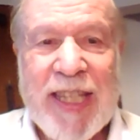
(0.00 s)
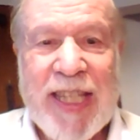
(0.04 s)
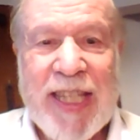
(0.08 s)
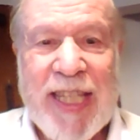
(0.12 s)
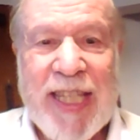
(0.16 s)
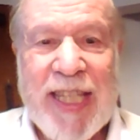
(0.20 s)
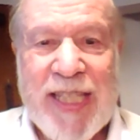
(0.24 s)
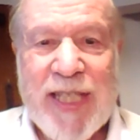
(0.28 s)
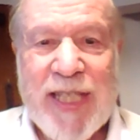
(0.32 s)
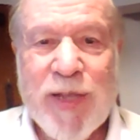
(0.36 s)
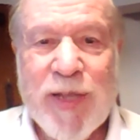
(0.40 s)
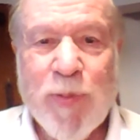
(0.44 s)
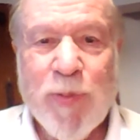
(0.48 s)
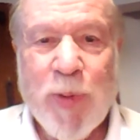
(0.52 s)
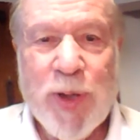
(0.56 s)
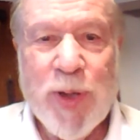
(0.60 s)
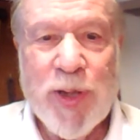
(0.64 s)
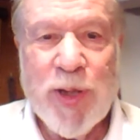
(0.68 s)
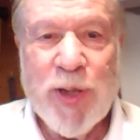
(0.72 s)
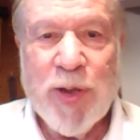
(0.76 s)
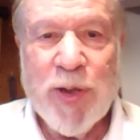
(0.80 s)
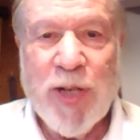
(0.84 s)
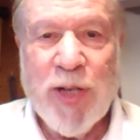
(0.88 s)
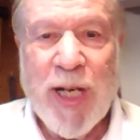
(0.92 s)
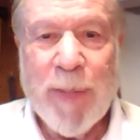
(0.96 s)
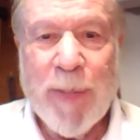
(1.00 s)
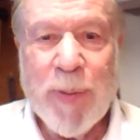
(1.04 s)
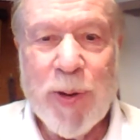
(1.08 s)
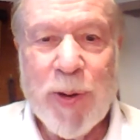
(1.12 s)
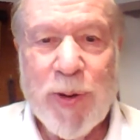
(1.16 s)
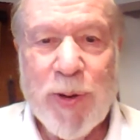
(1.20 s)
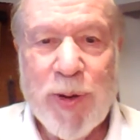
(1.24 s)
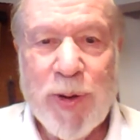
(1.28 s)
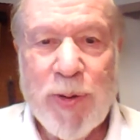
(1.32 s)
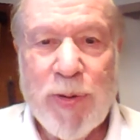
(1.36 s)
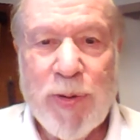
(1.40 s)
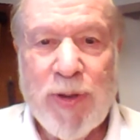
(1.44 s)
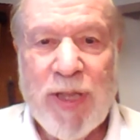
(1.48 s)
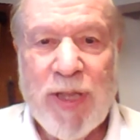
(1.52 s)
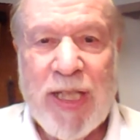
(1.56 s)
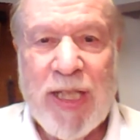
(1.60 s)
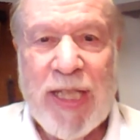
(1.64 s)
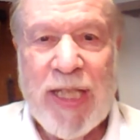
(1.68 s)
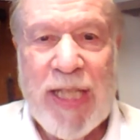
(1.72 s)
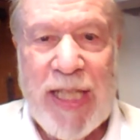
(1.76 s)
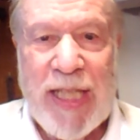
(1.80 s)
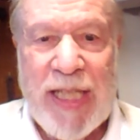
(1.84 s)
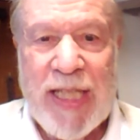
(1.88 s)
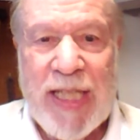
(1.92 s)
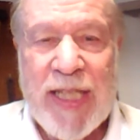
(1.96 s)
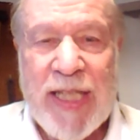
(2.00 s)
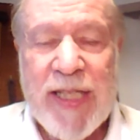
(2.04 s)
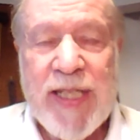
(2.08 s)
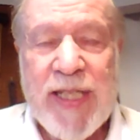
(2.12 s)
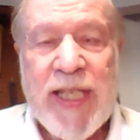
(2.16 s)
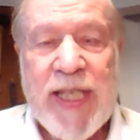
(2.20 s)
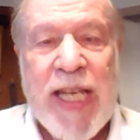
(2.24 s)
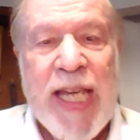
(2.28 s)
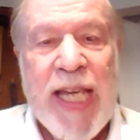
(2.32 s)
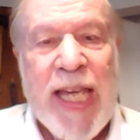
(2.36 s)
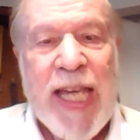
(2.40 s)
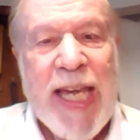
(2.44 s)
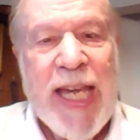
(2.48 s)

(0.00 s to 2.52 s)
this is where your opportunity is.